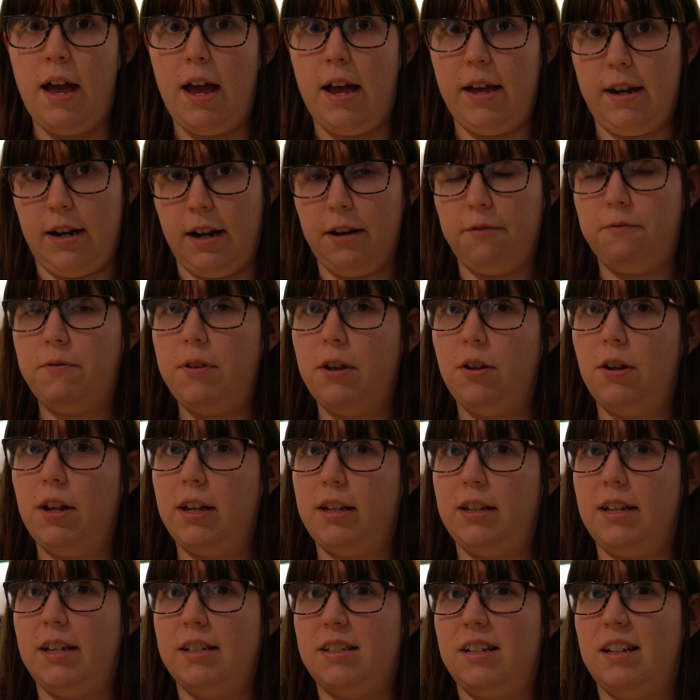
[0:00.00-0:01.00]
And I feel
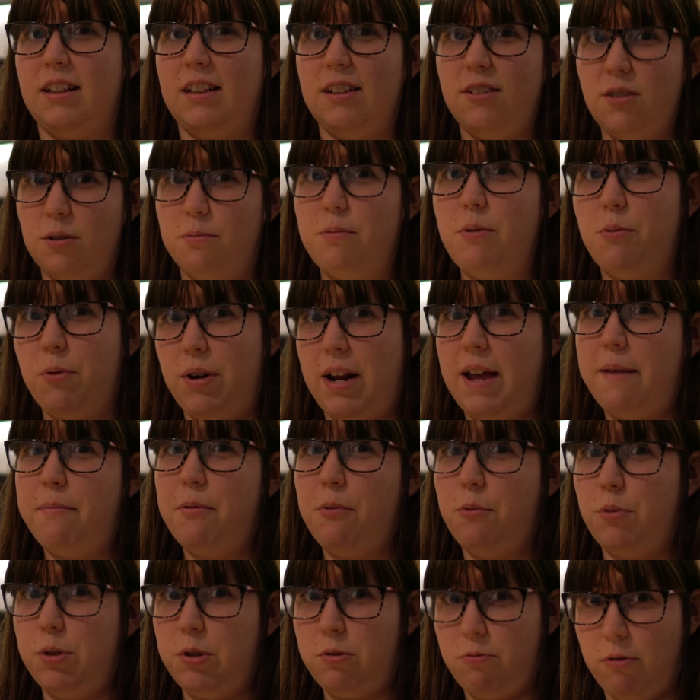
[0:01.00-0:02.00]
like that's a little bit what
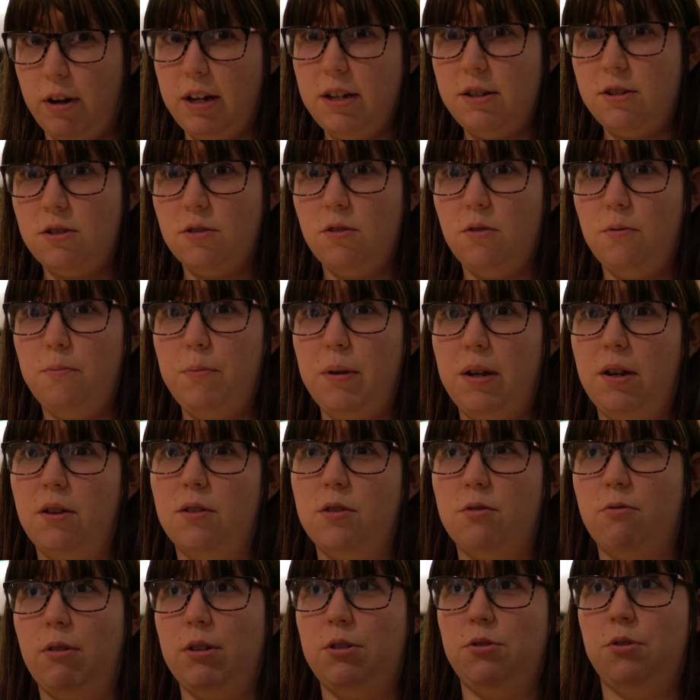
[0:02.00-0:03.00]
happened with Rachel,
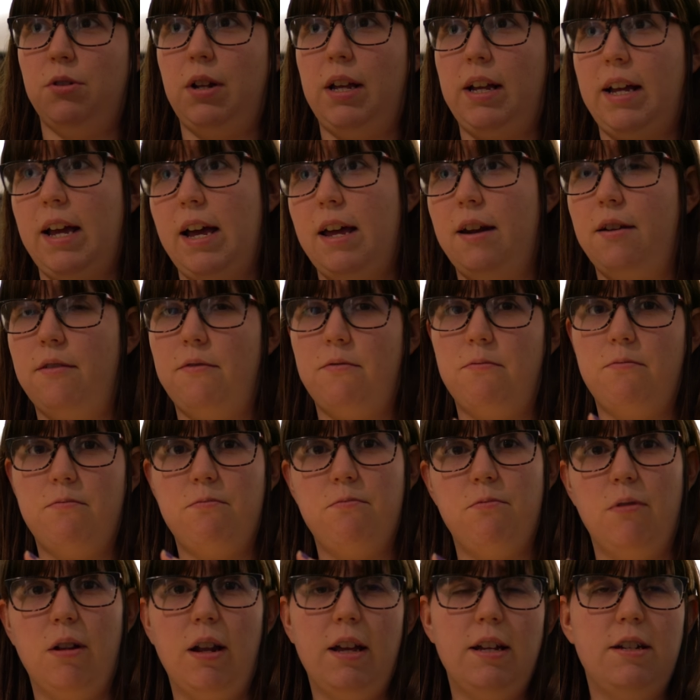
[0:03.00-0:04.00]
because Rachel like had a
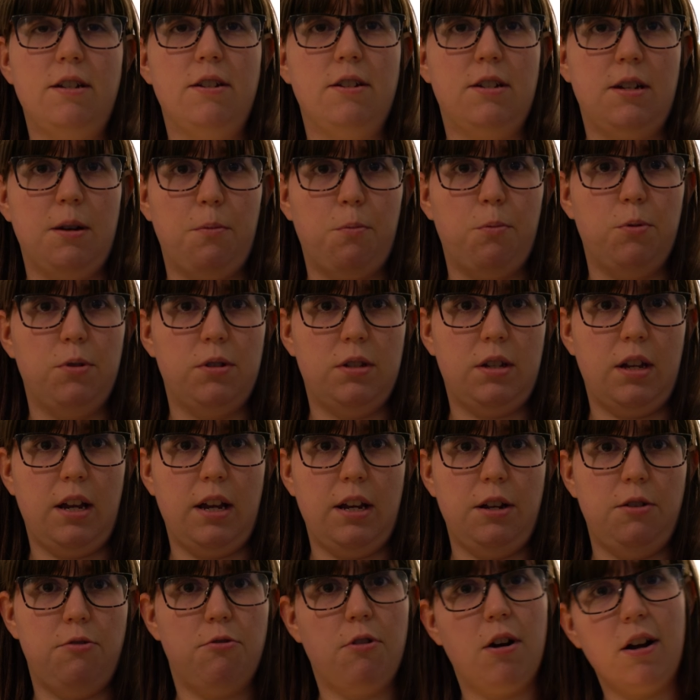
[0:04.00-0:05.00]
relationship with
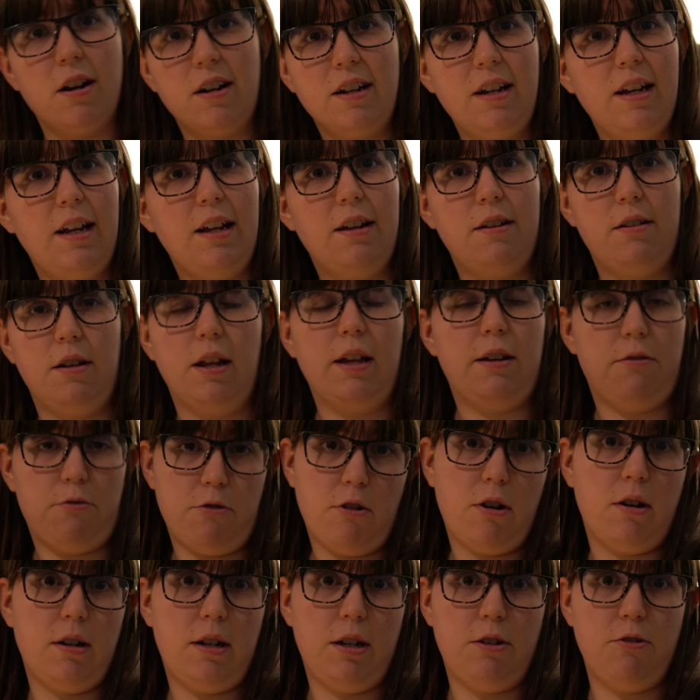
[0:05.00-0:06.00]
a
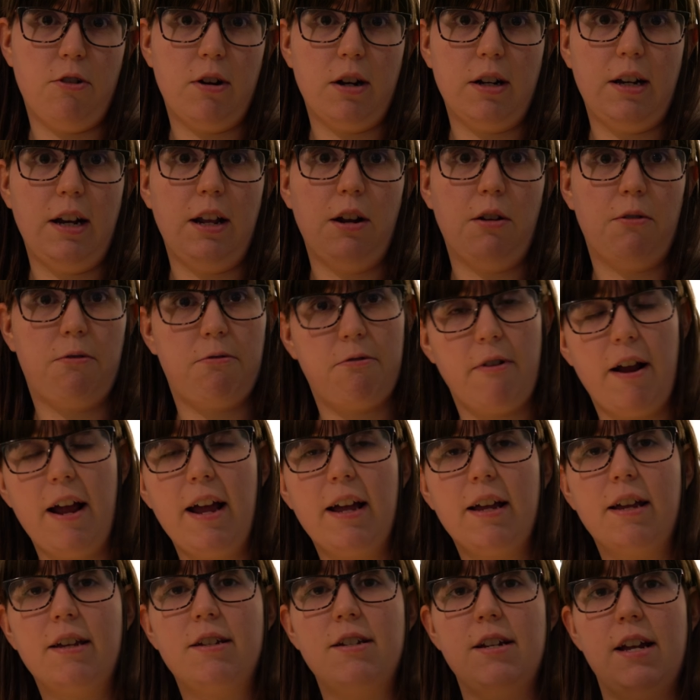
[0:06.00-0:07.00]
the drug dealer
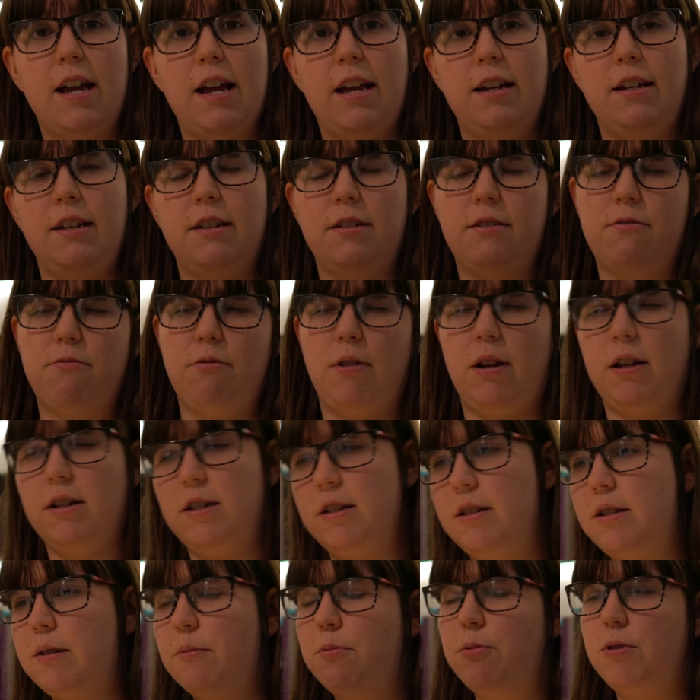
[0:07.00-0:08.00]
Frank. She had this
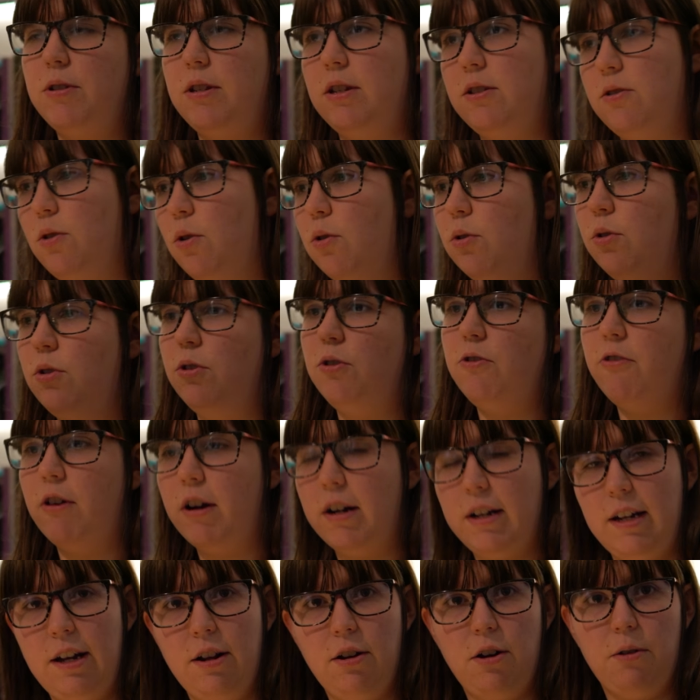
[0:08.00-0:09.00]
relationship with this older
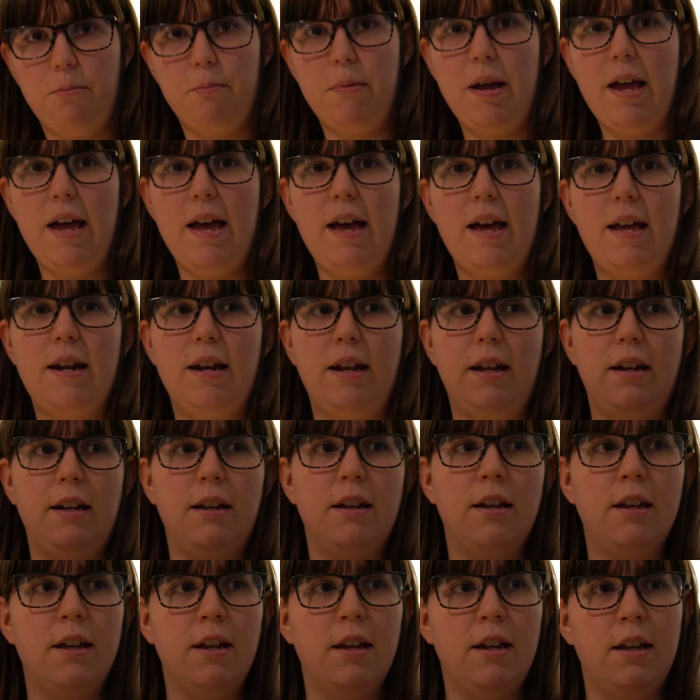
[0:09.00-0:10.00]
drug dealer man, and